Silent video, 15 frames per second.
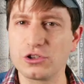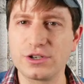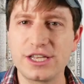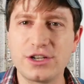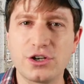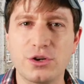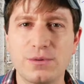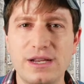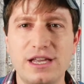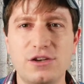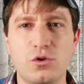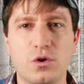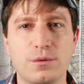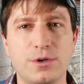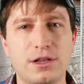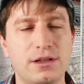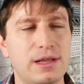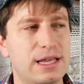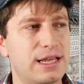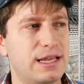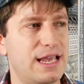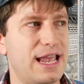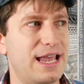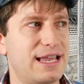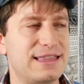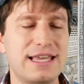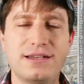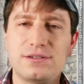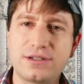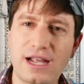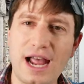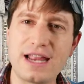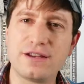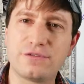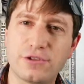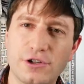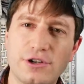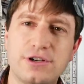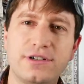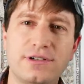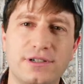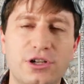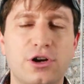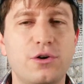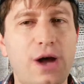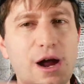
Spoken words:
learning Korean normal and then kind of learn,